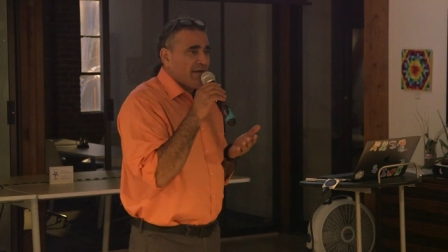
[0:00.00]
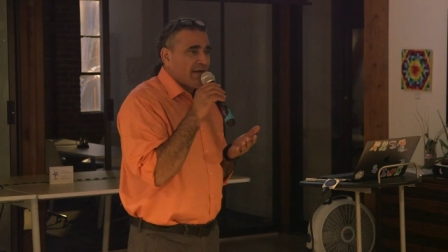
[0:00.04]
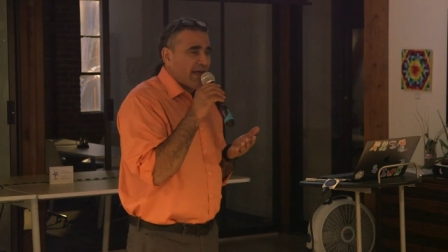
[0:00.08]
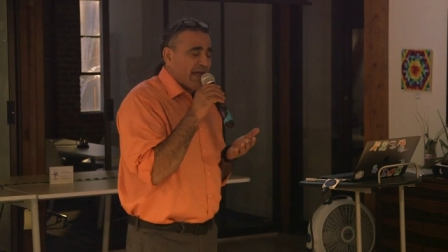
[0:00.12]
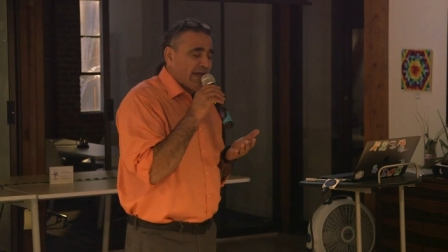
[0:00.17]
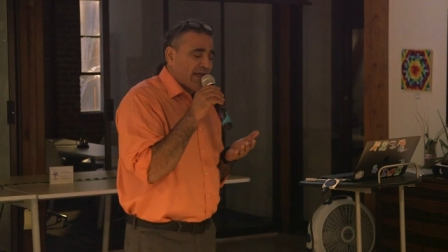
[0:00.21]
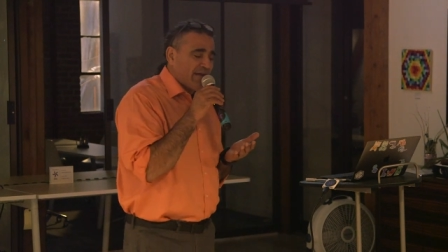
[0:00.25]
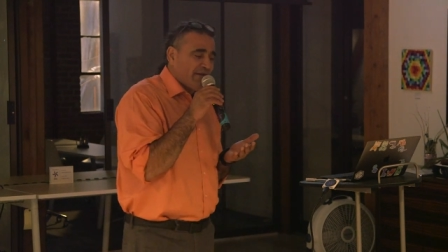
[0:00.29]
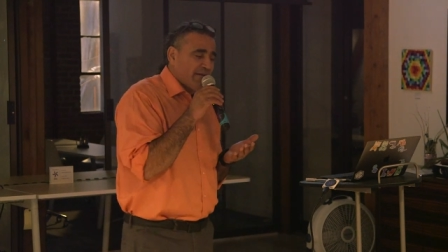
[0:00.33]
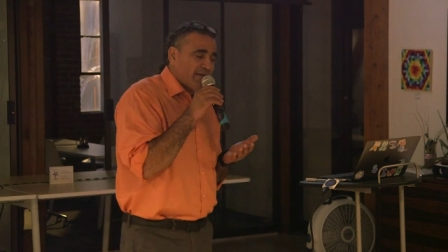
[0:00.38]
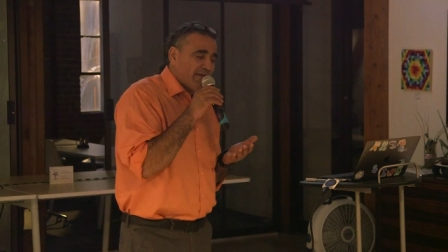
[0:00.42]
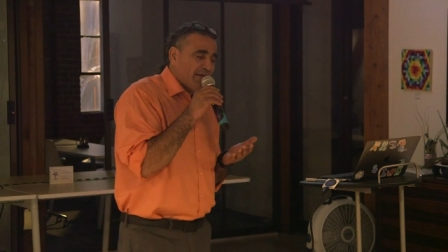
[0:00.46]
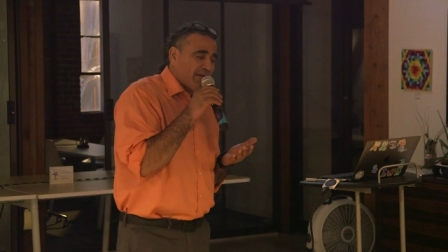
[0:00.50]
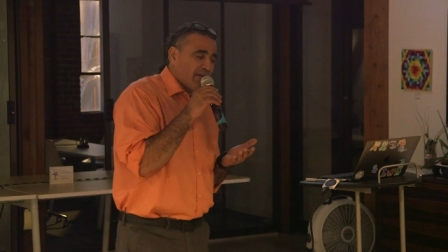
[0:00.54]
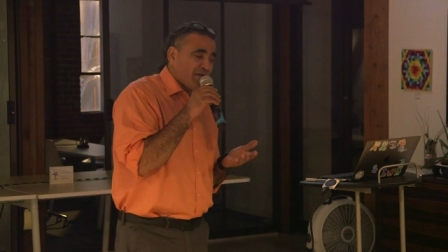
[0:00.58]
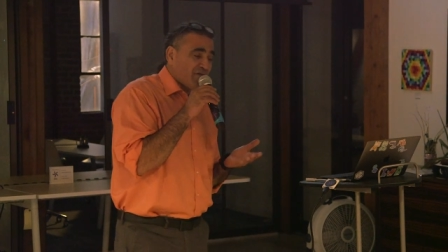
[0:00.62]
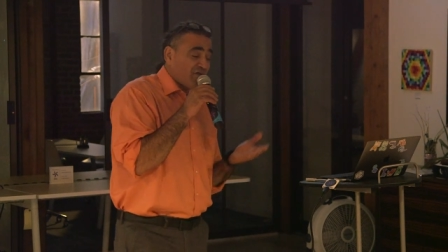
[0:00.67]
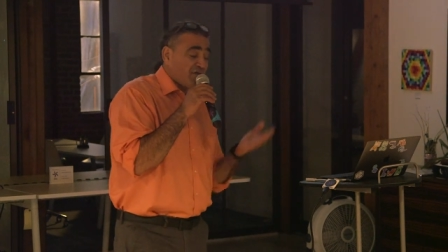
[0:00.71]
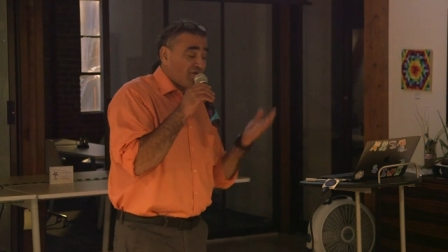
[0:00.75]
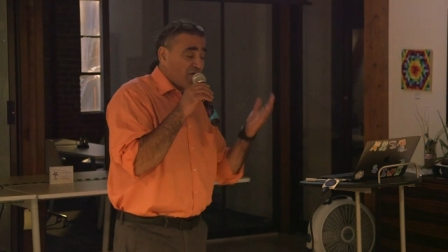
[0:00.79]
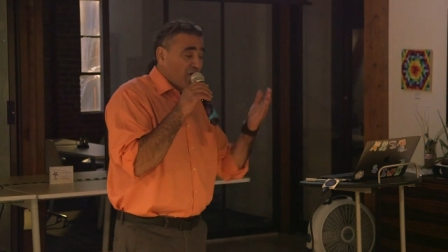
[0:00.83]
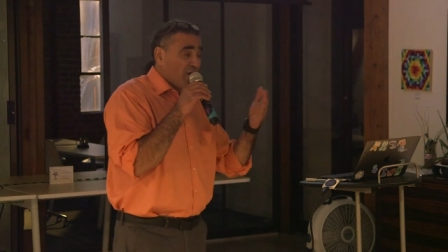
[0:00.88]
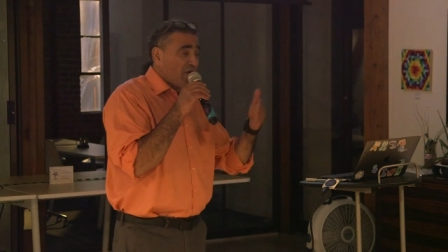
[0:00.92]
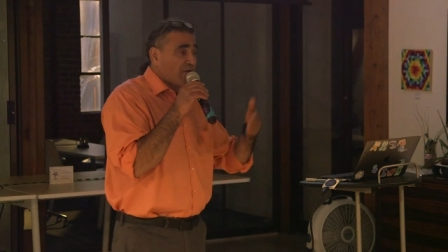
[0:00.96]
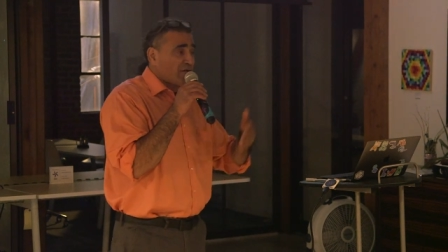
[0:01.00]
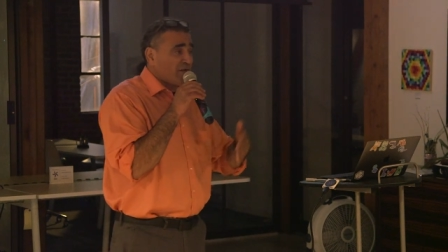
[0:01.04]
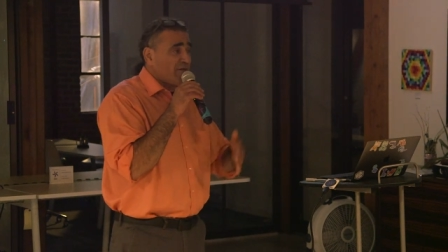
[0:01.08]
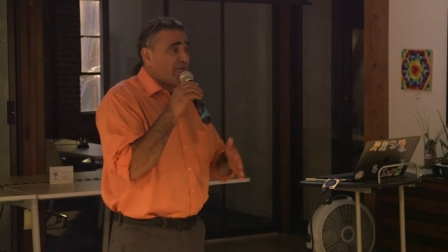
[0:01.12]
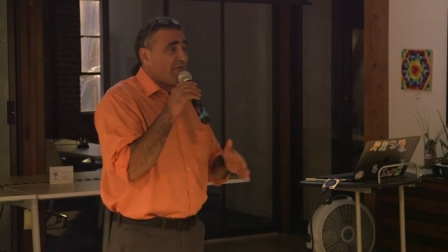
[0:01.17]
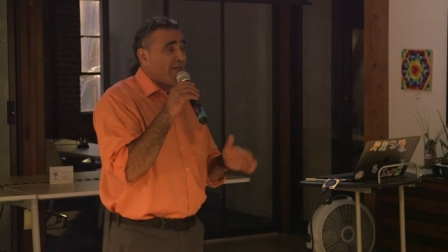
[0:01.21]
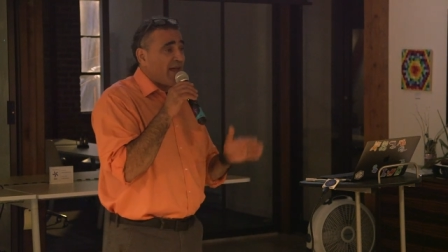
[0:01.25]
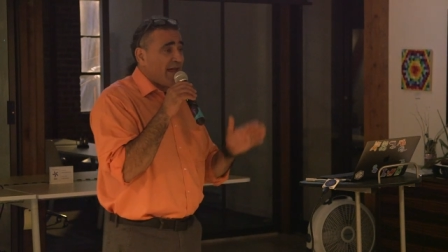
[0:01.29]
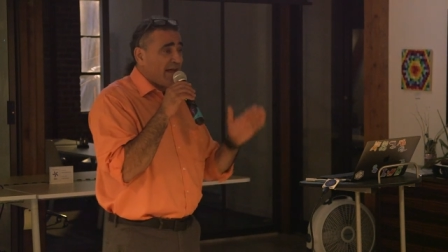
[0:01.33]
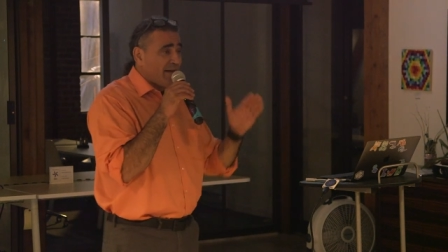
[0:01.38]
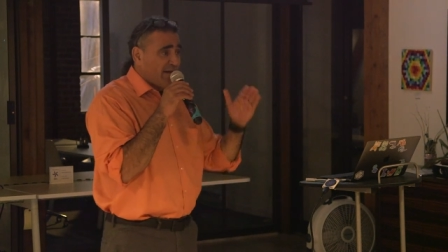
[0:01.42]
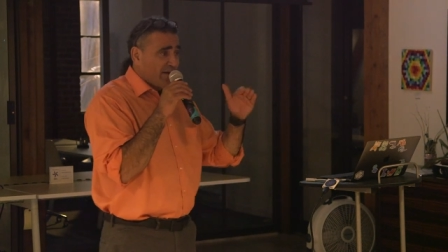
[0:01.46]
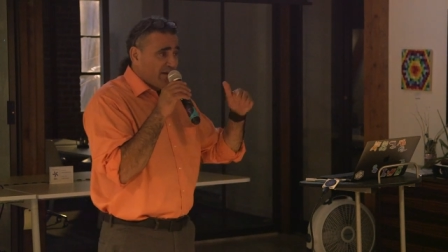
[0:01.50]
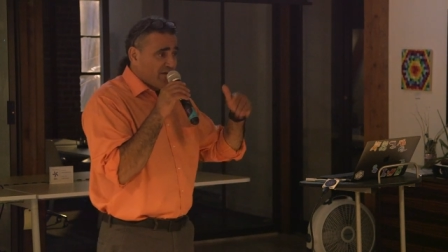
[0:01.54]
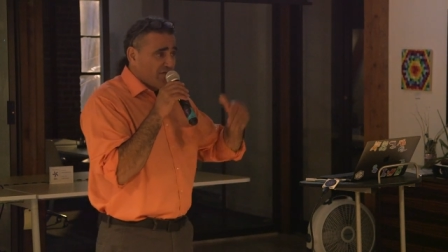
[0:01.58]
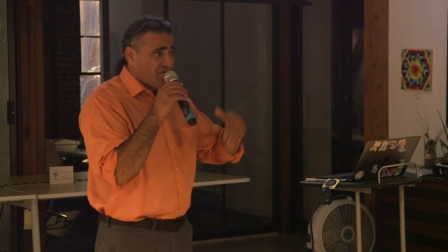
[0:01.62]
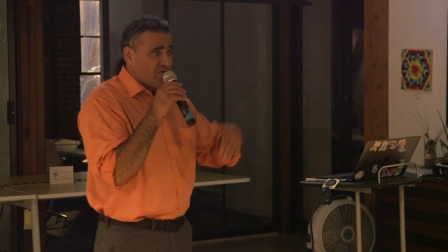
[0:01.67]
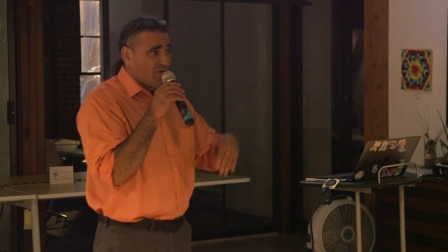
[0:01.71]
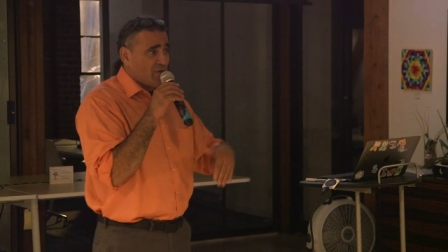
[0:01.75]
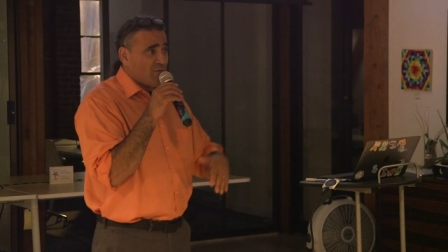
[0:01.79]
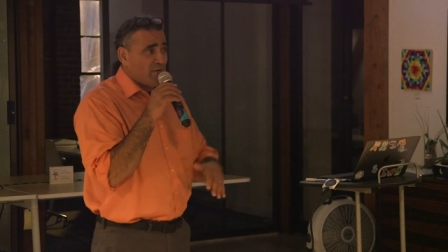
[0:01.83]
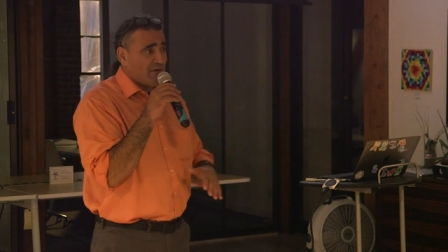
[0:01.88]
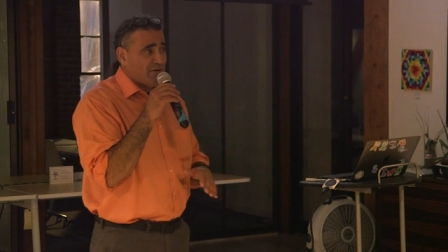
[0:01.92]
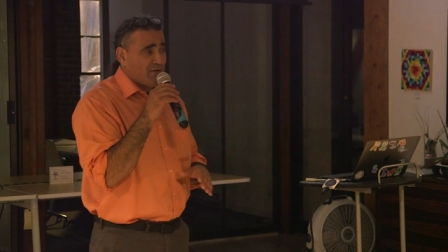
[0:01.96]
And the gestalt of that
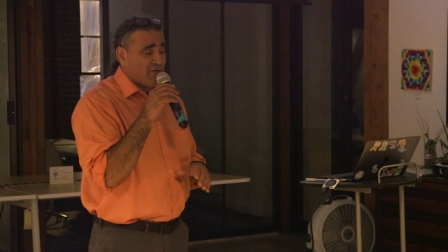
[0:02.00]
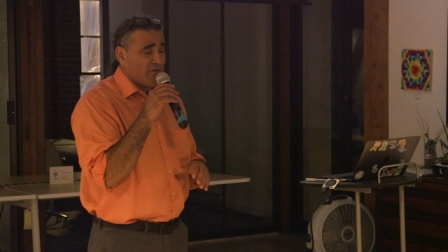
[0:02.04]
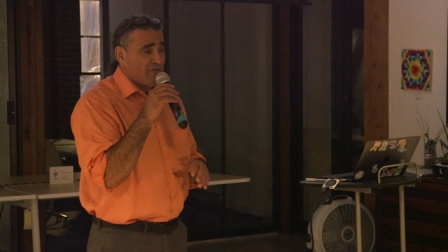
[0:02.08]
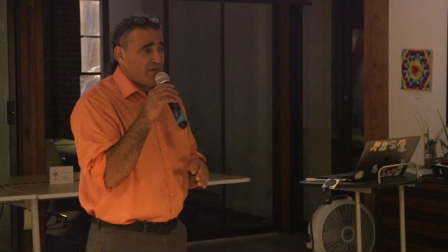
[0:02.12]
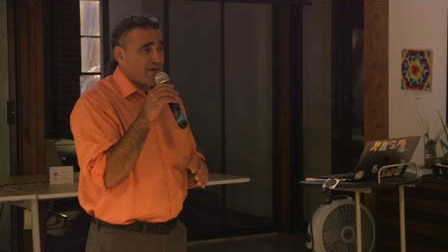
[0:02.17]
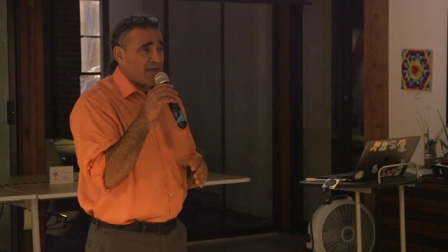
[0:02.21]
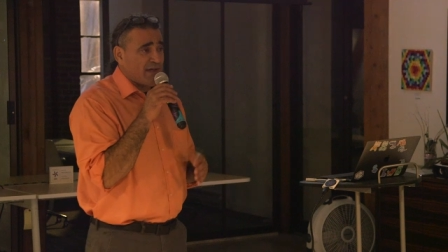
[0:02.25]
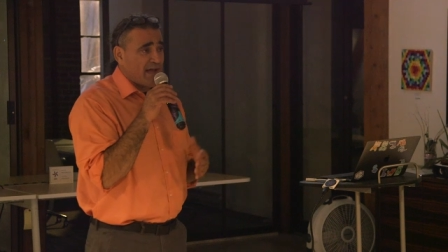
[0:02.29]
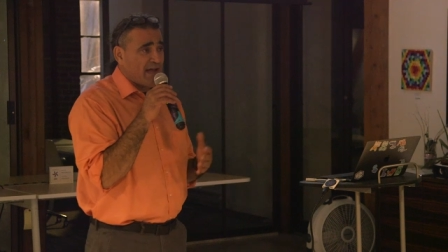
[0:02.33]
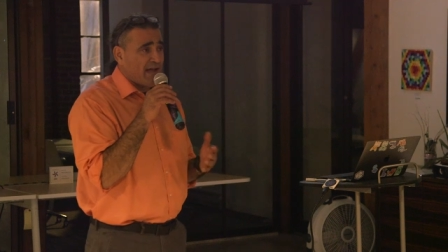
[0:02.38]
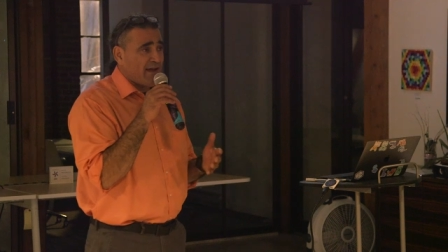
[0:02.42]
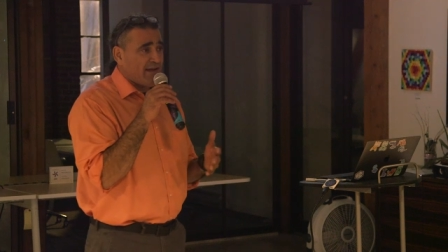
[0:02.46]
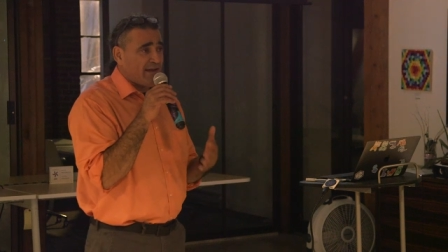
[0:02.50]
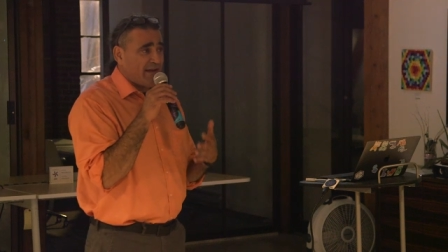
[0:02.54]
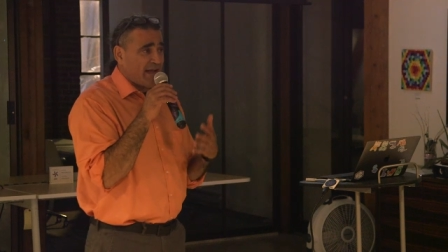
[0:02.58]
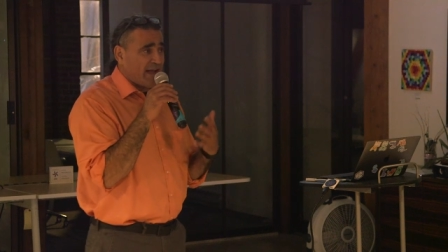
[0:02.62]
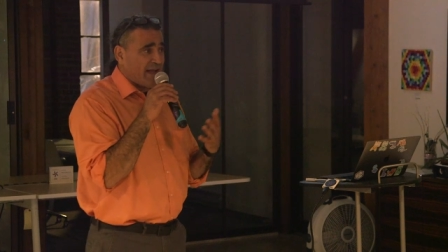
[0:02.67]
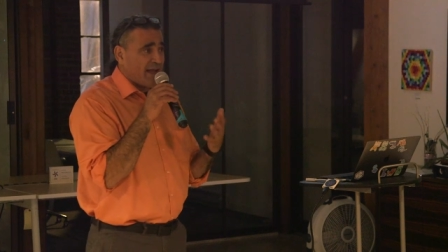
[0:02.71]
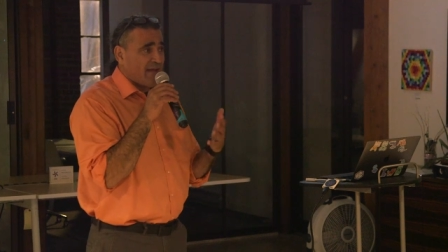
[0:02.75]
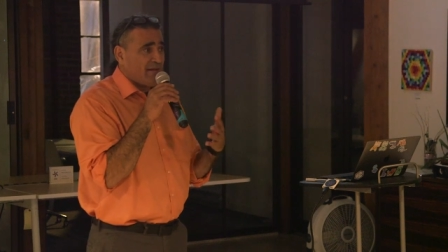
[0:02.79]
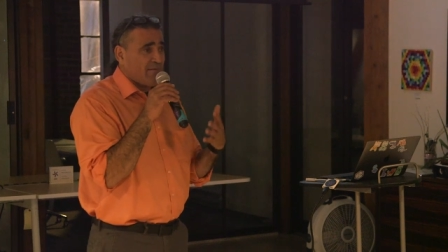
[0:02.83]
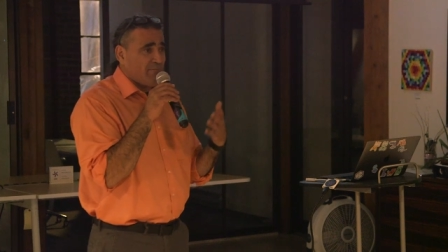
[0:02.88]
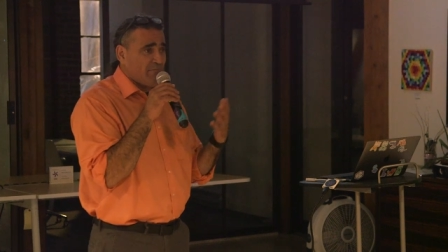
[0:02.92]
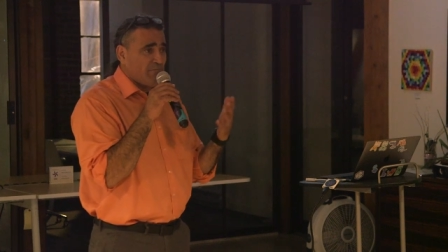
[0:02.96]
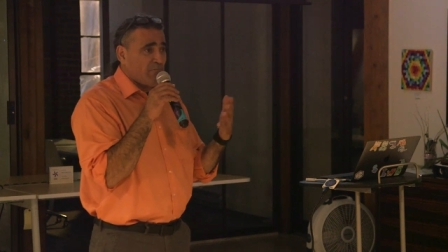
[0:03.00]
is you would create a